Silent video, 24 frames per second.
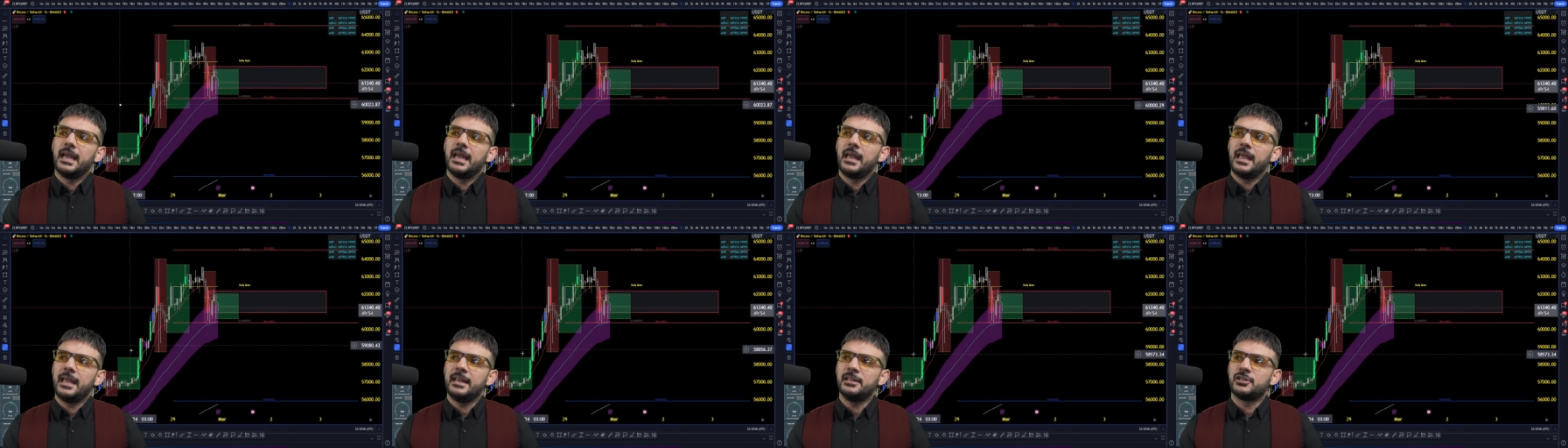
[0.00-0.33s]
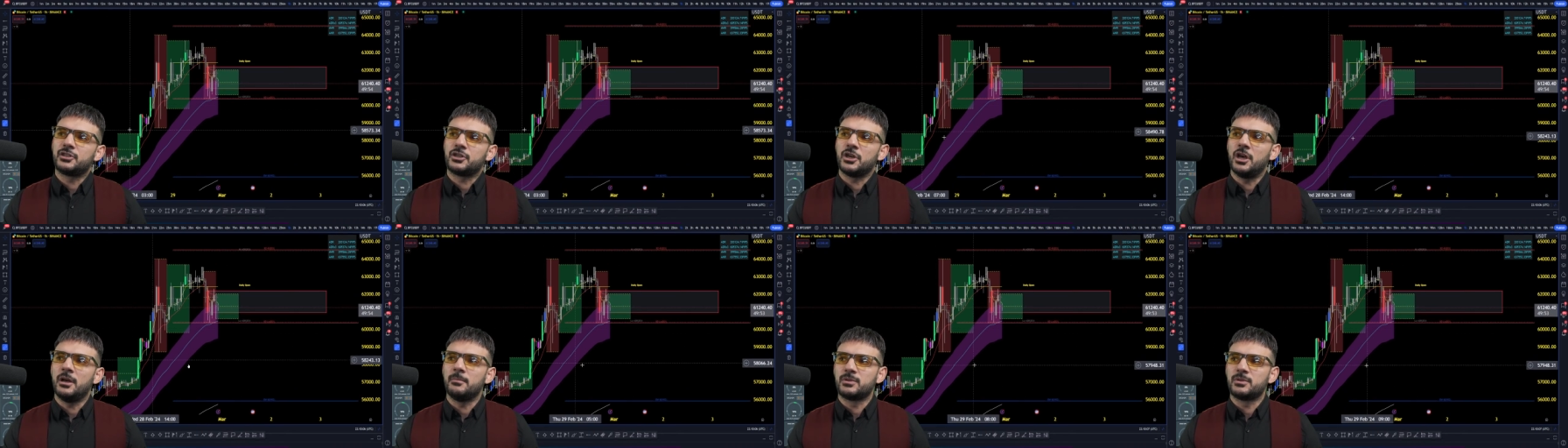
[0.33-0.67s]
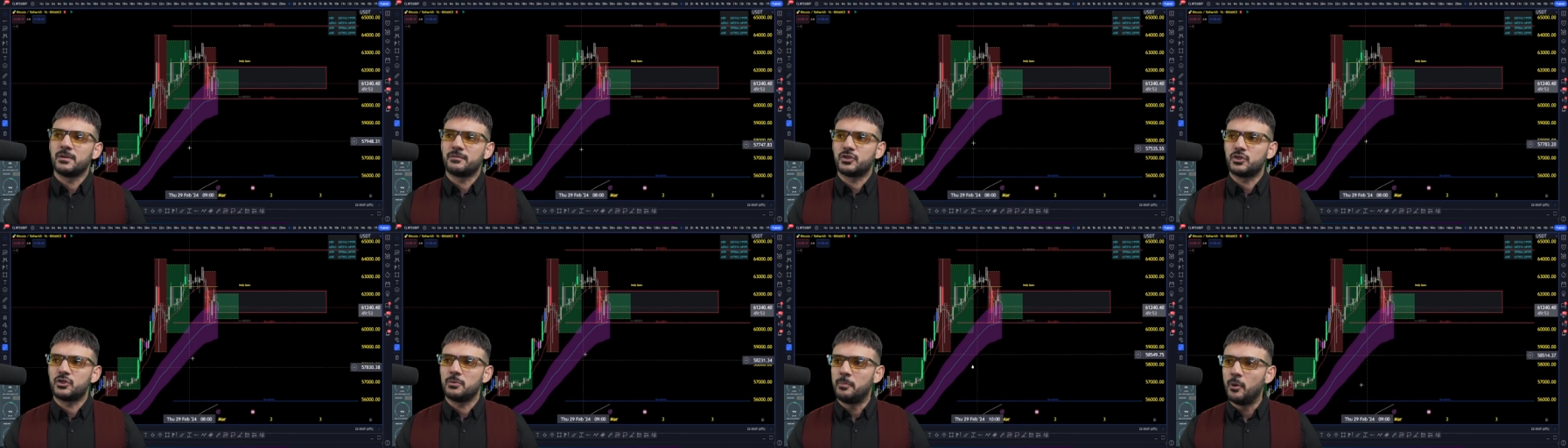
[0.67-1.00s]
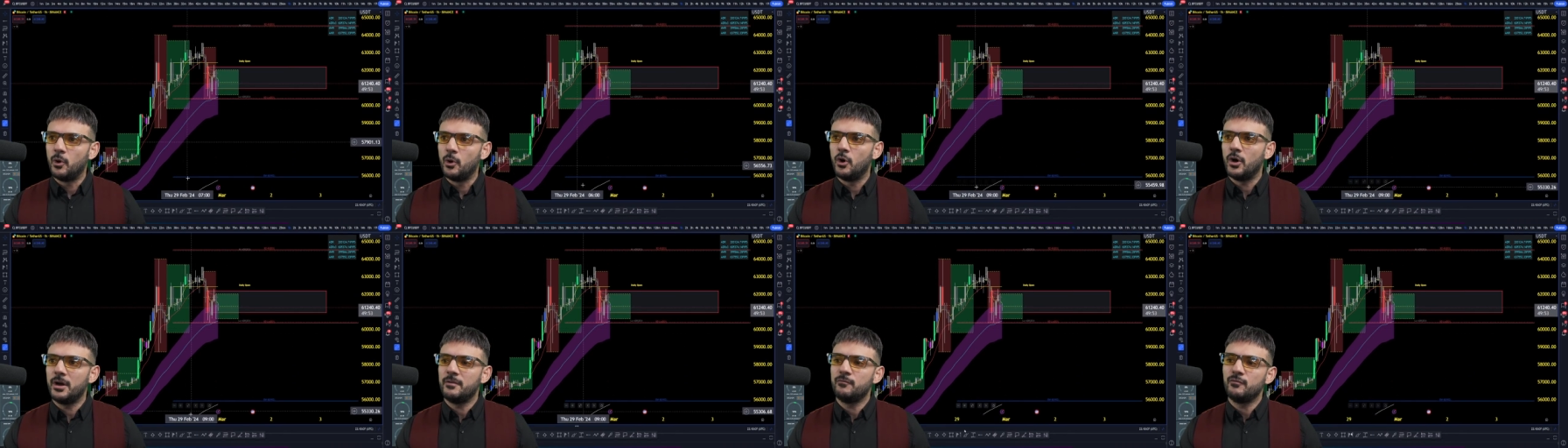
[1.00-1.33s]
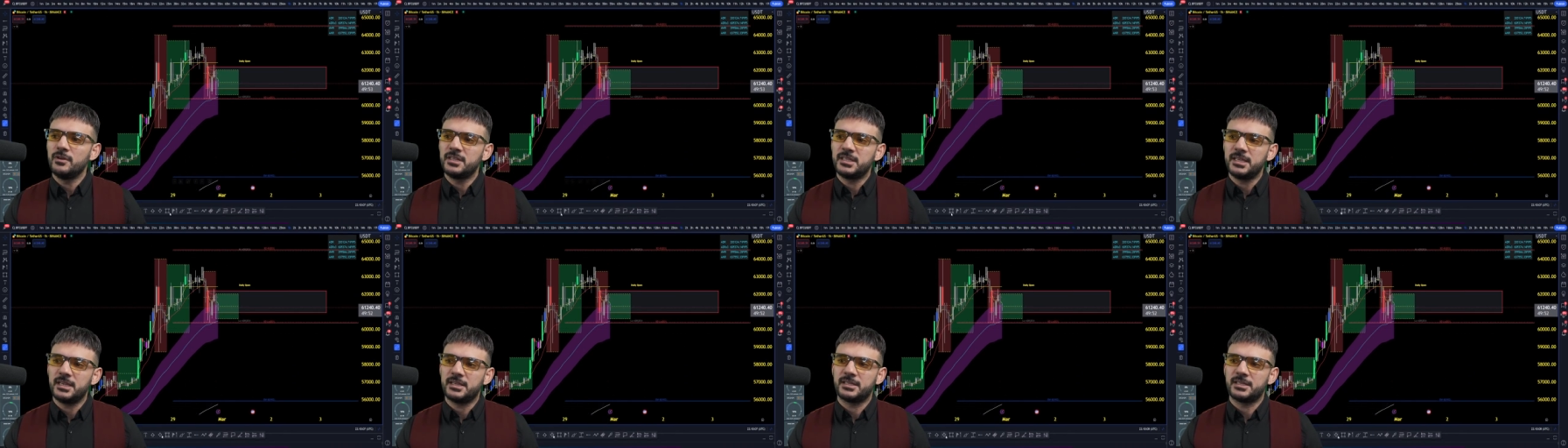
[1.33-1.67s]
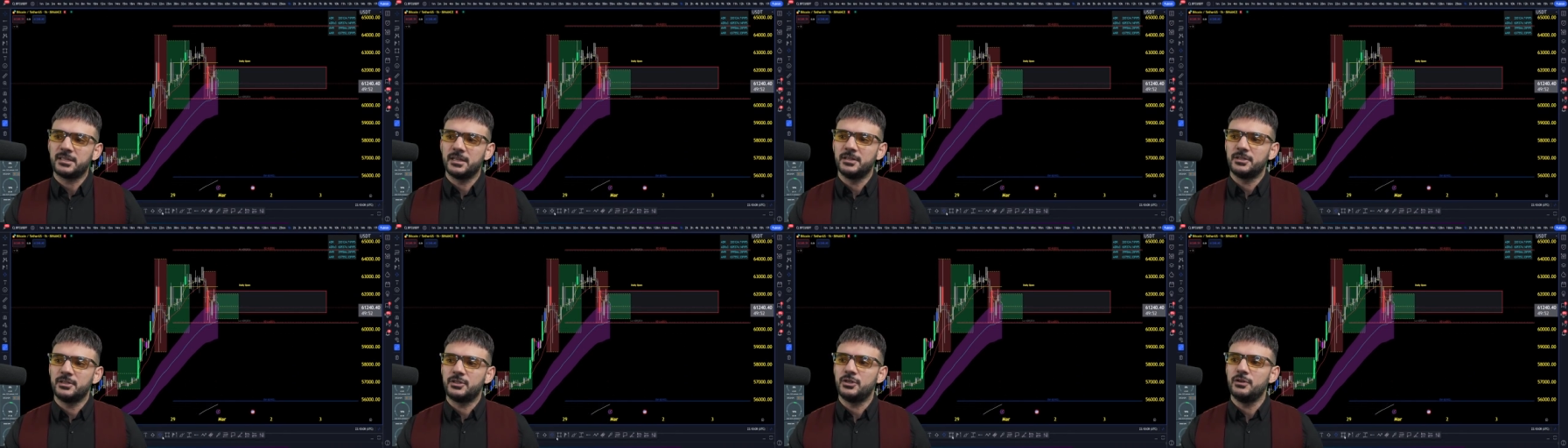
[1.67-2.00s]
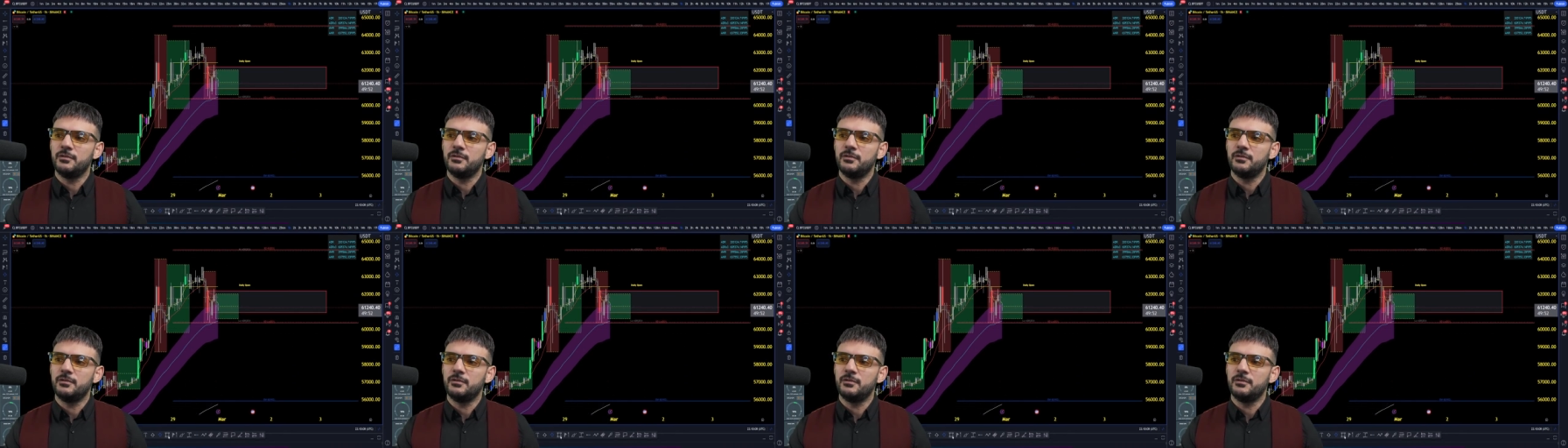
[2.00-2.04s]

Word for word: In terms of support and resistance,